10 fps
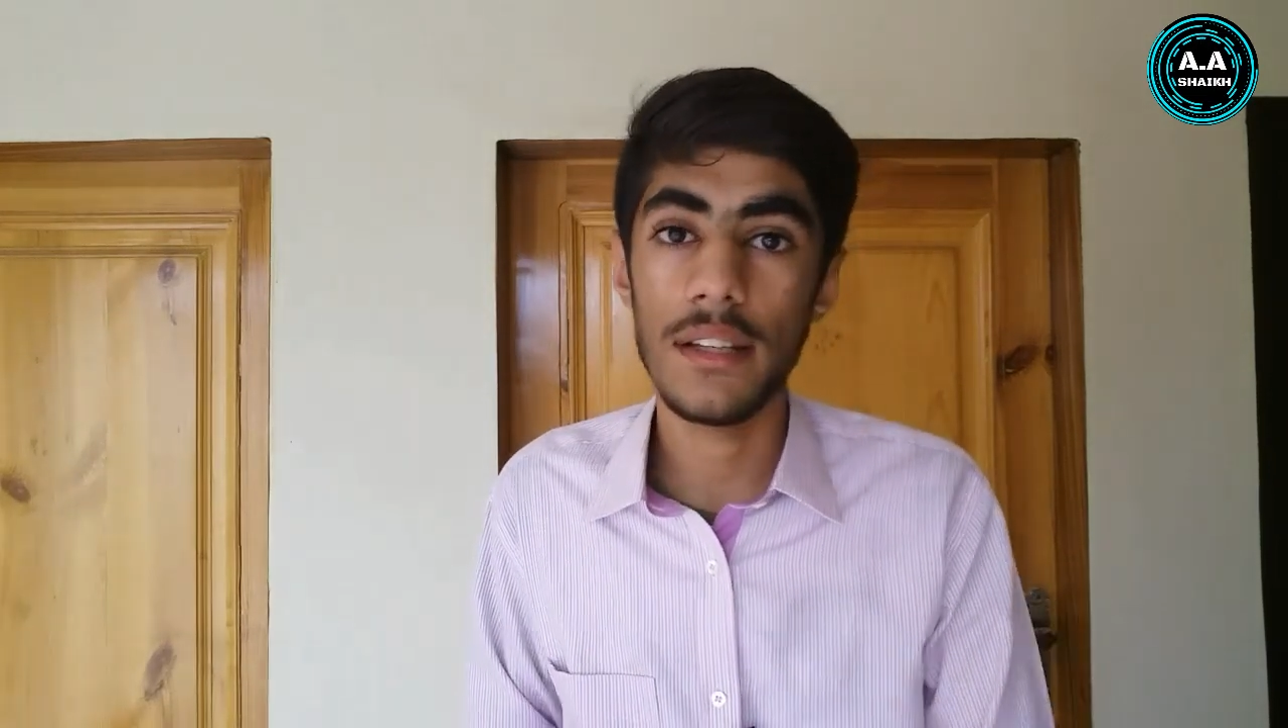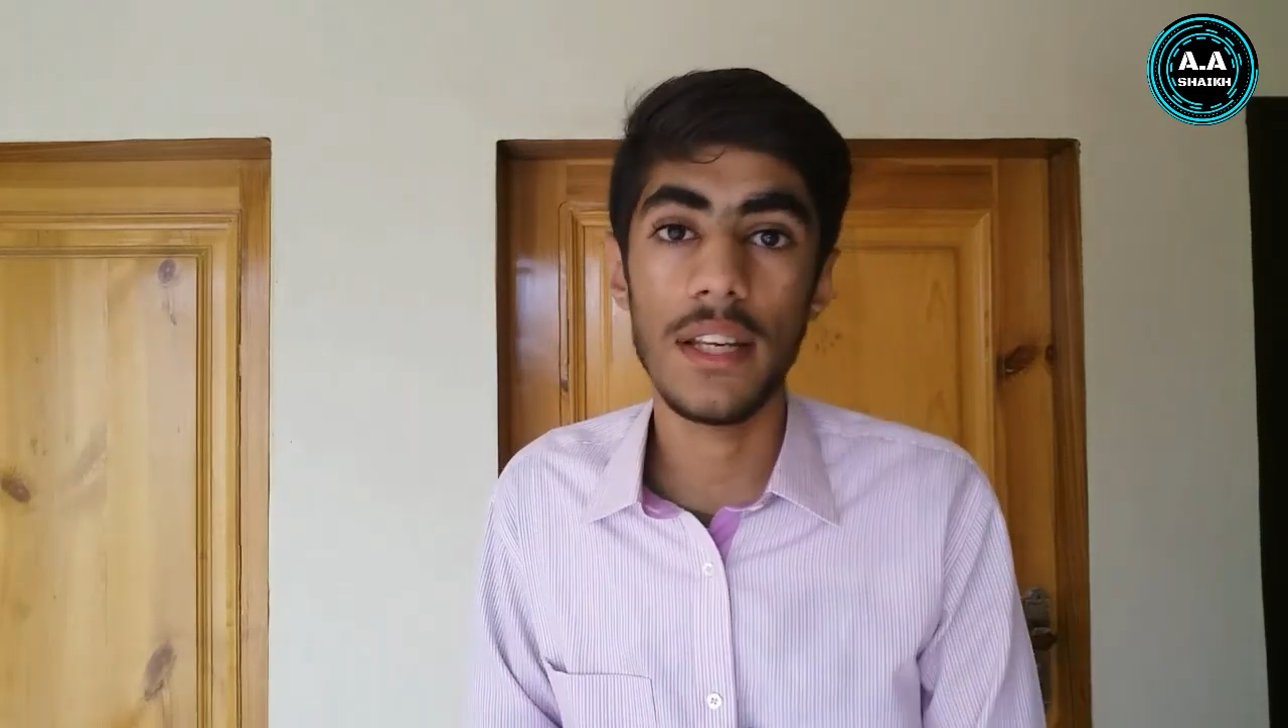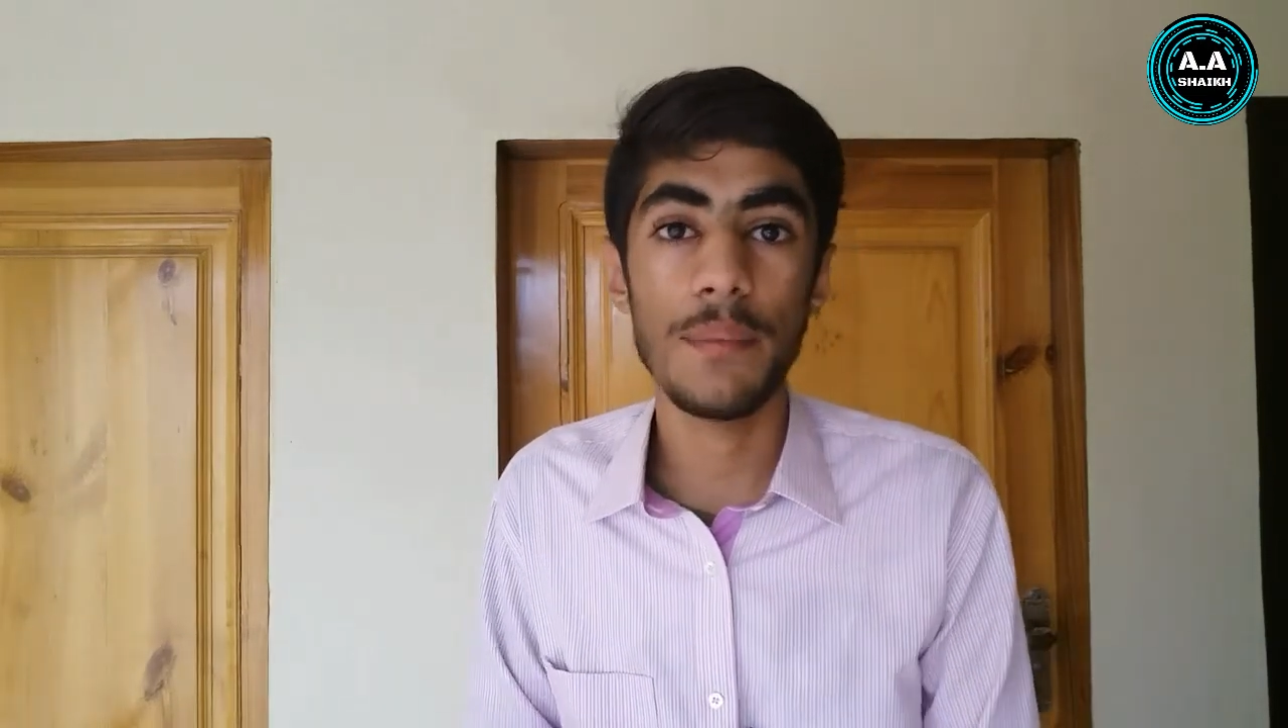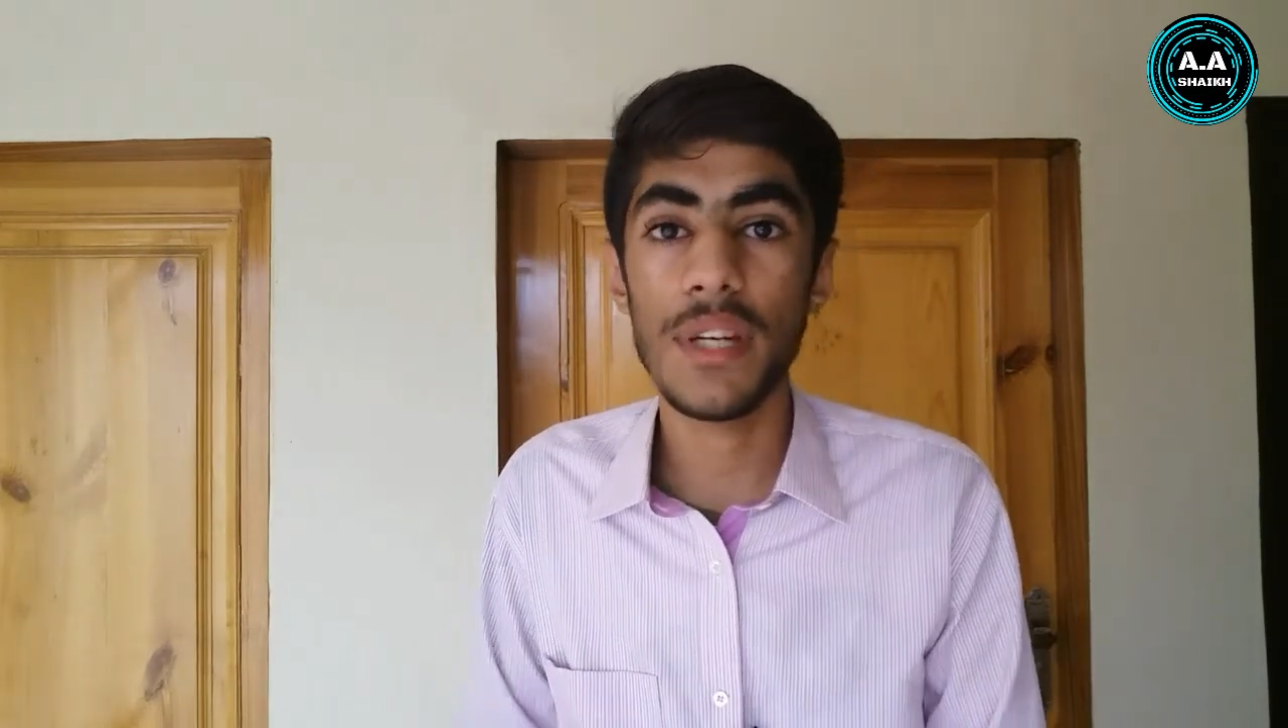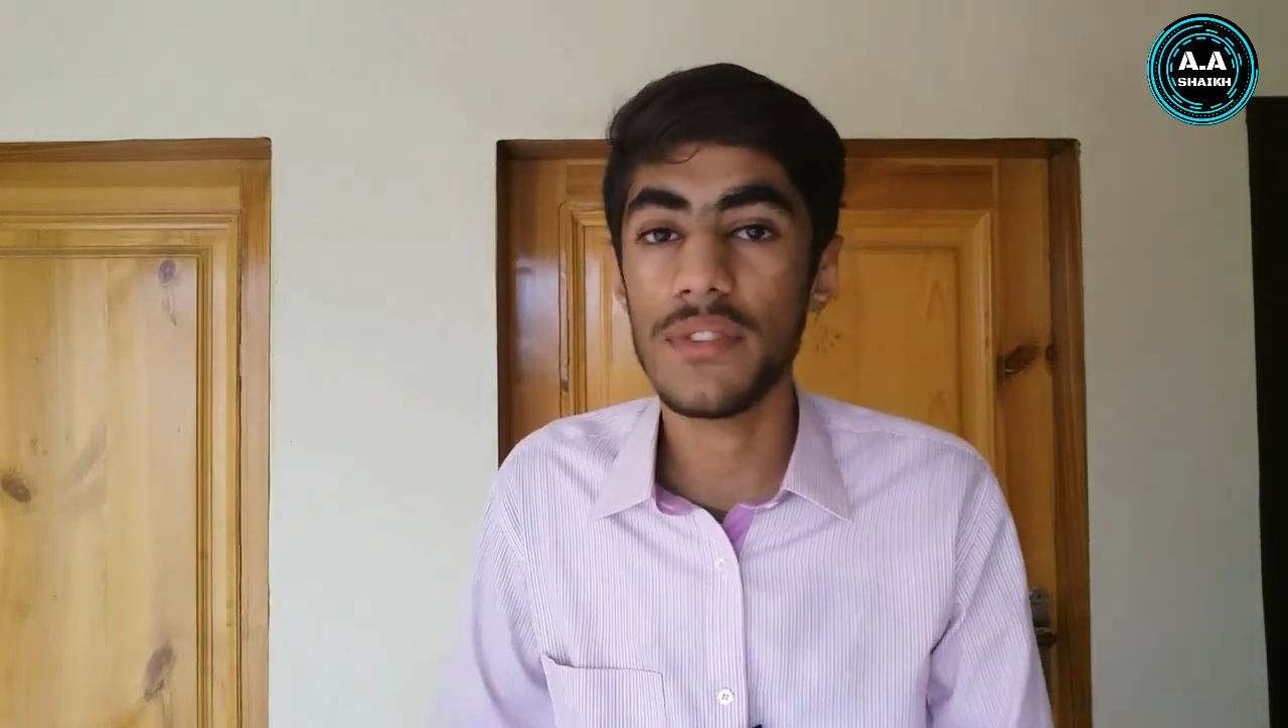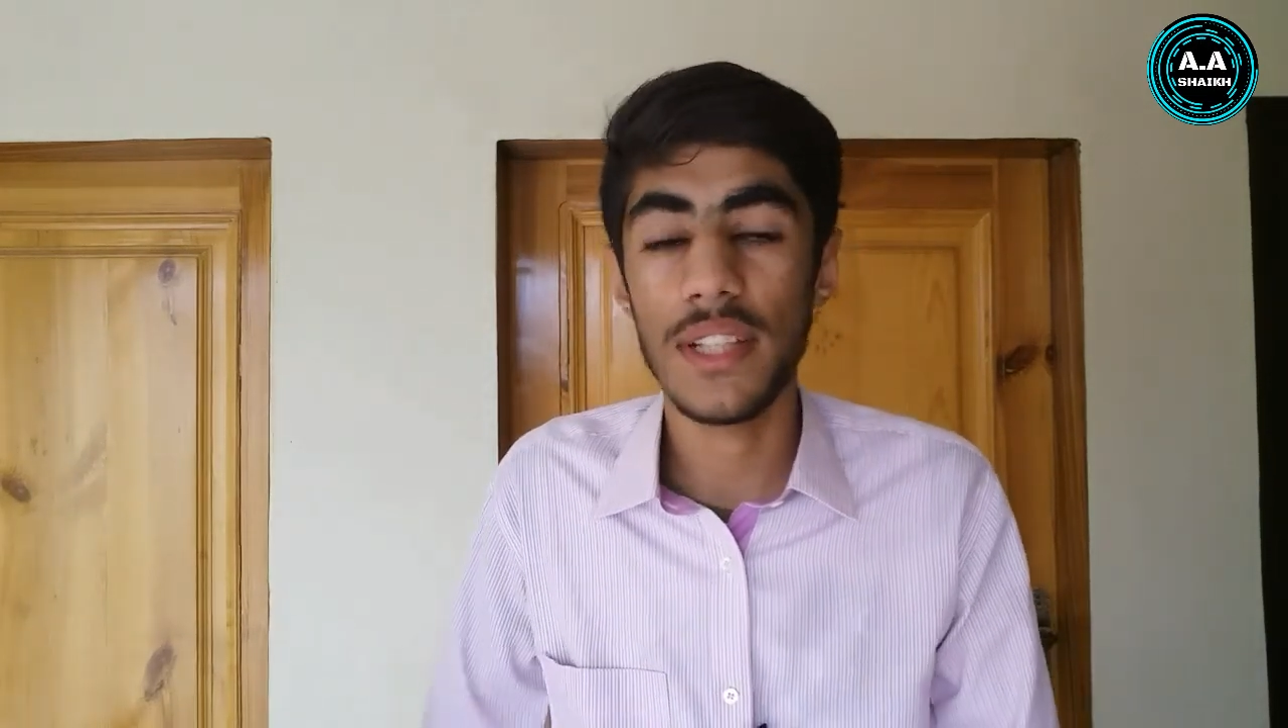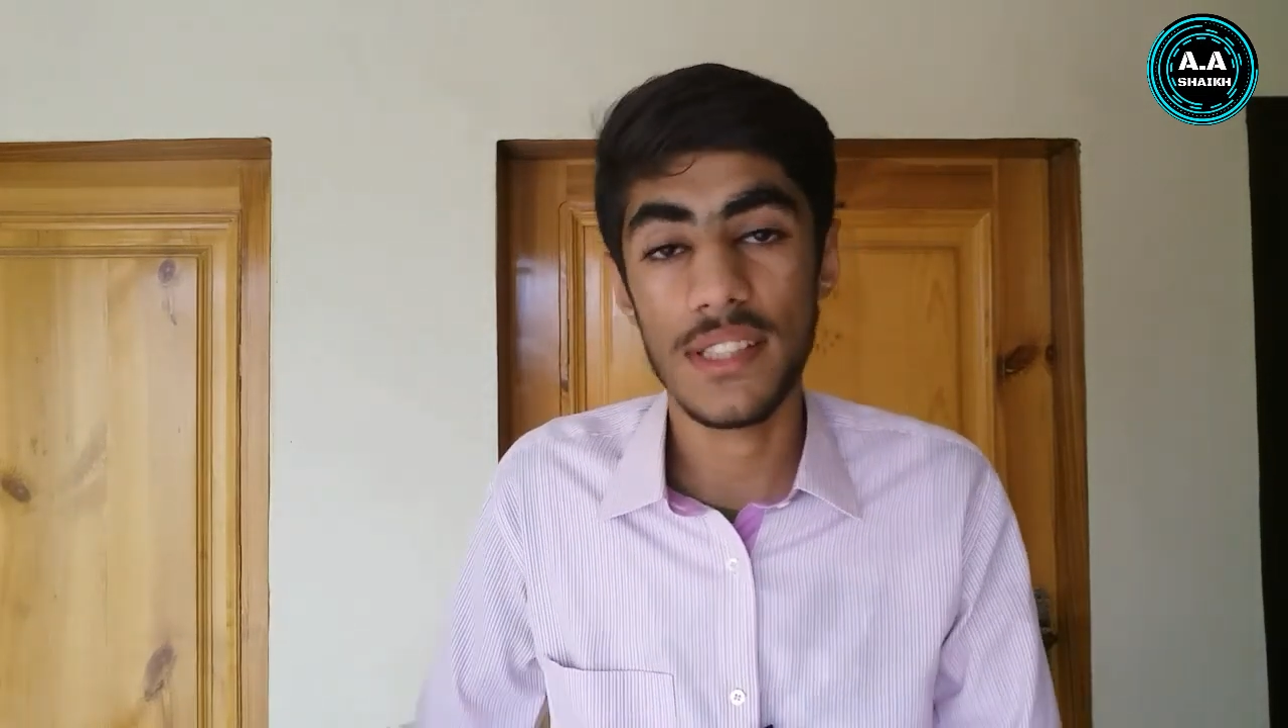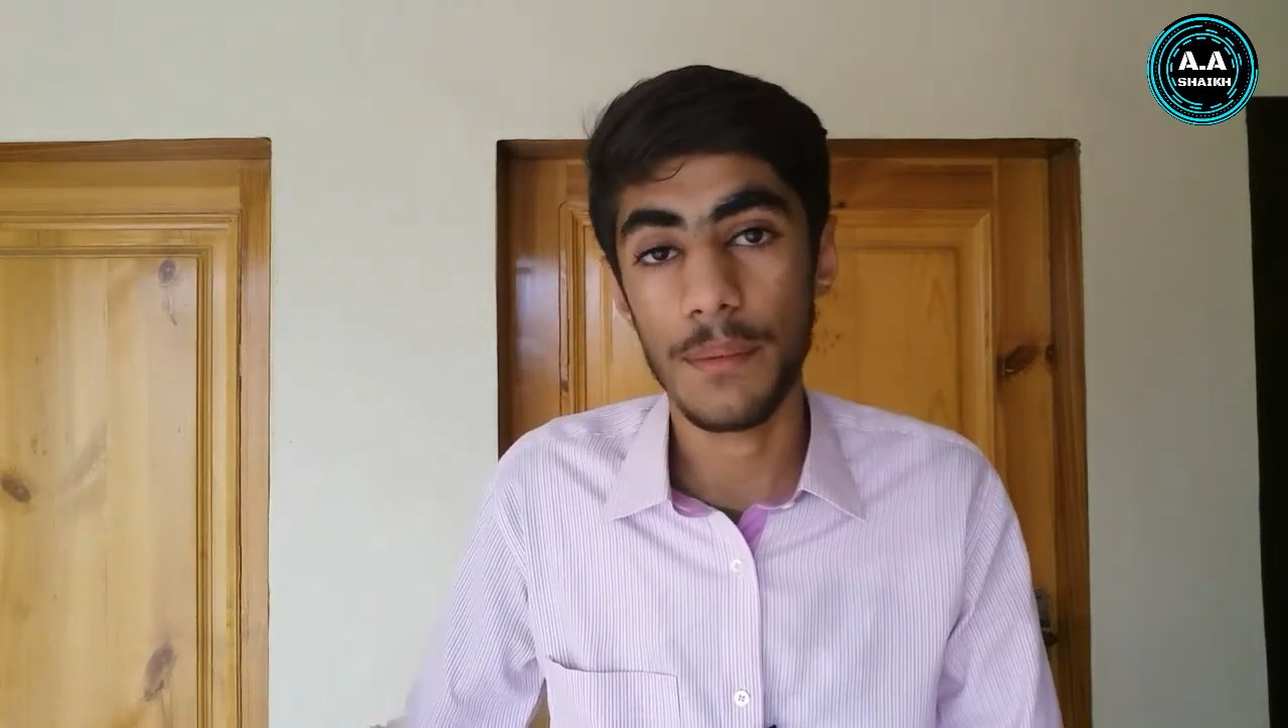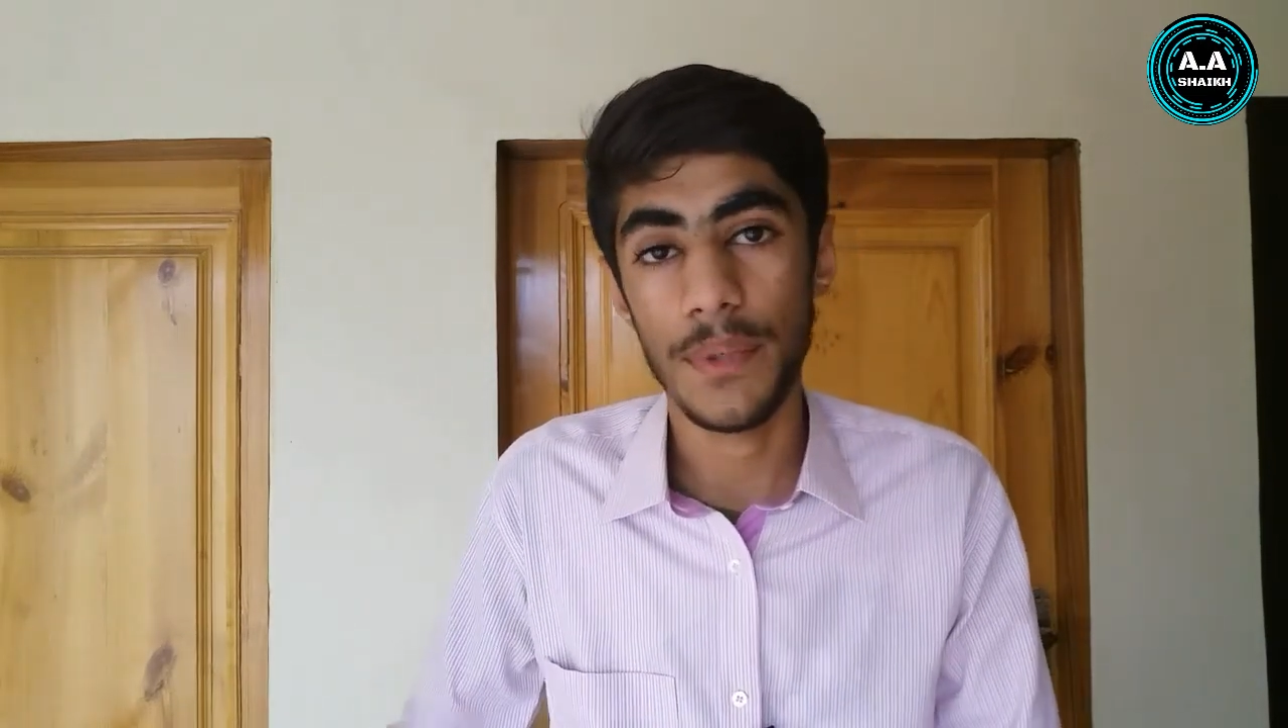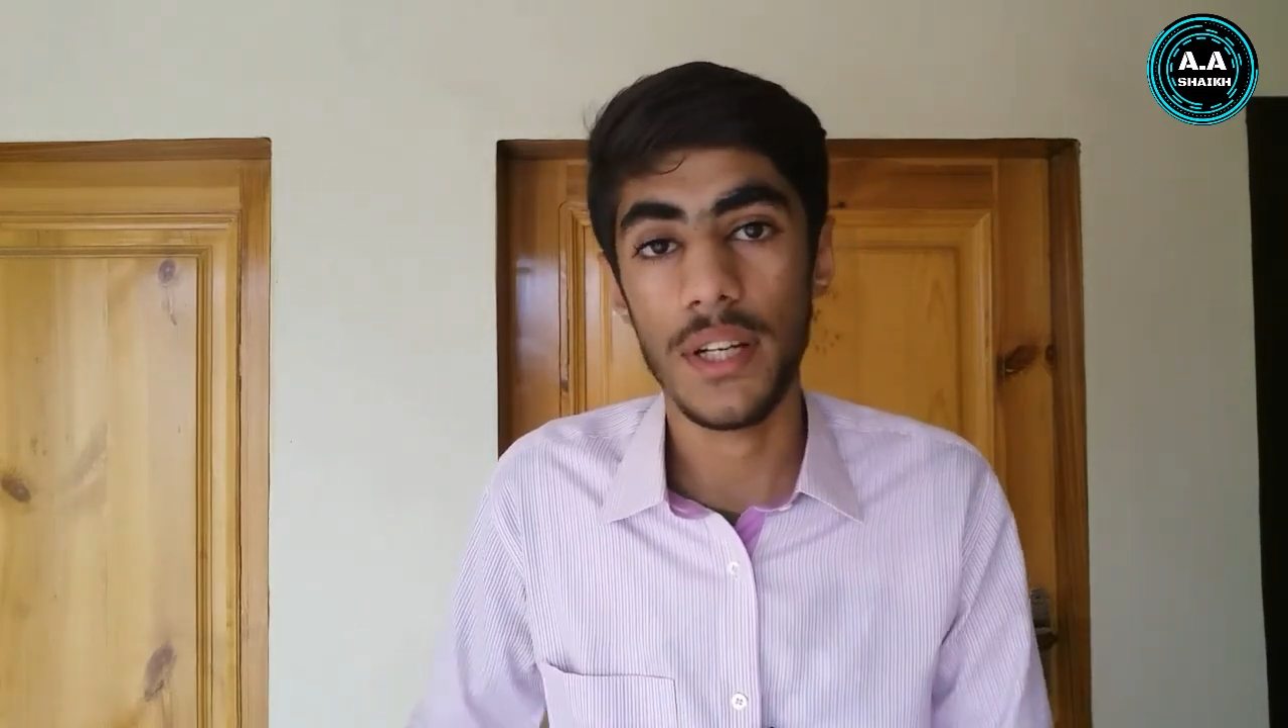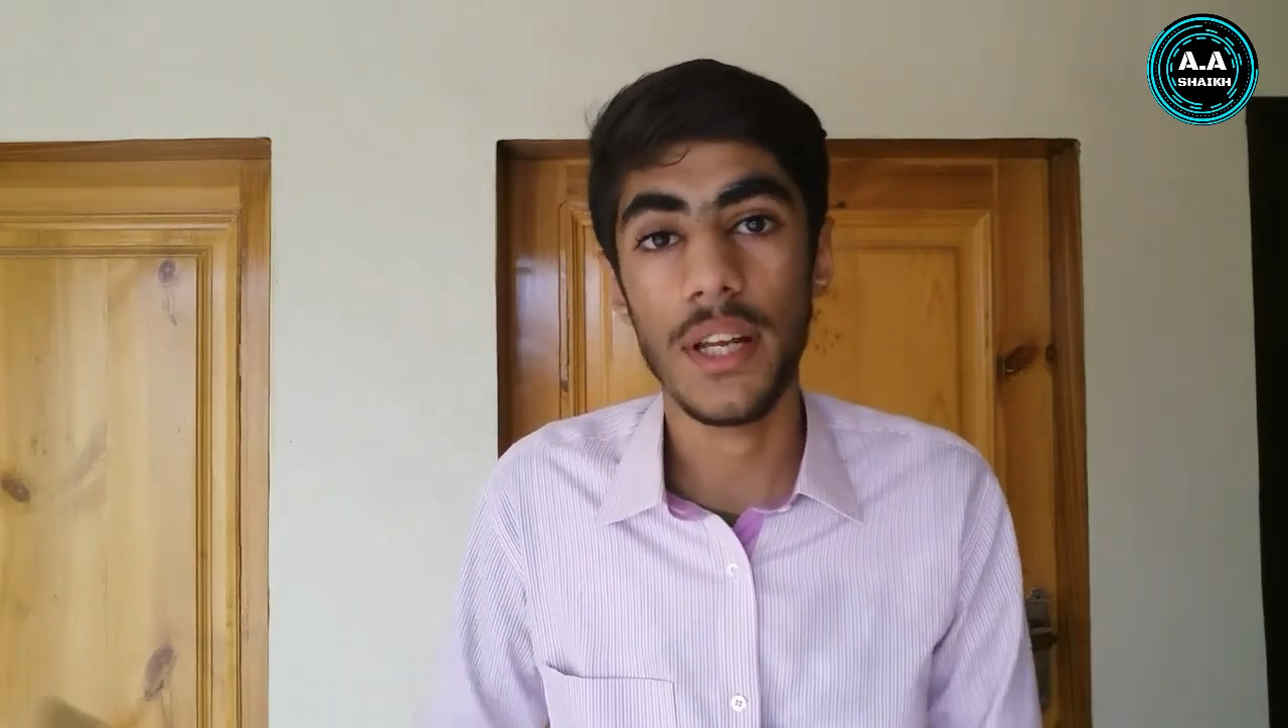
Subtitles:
the image will disappear